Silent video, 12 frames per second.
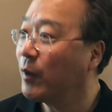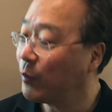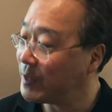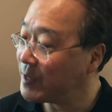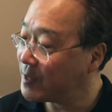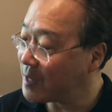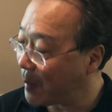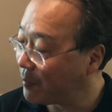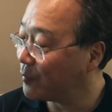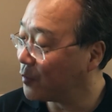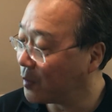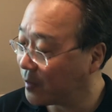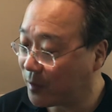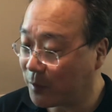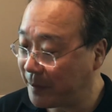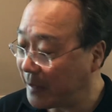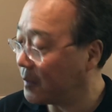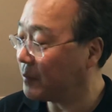We stopped for a little
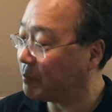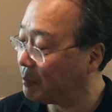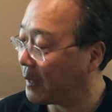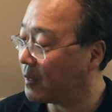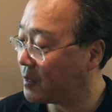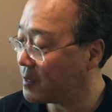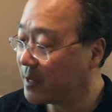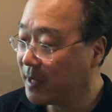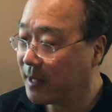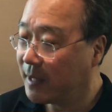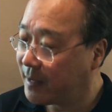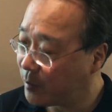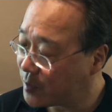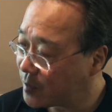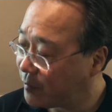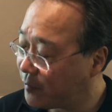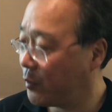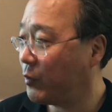bit because there was
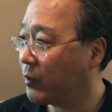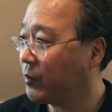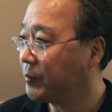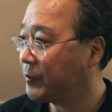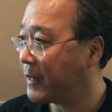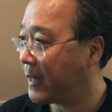a funeral,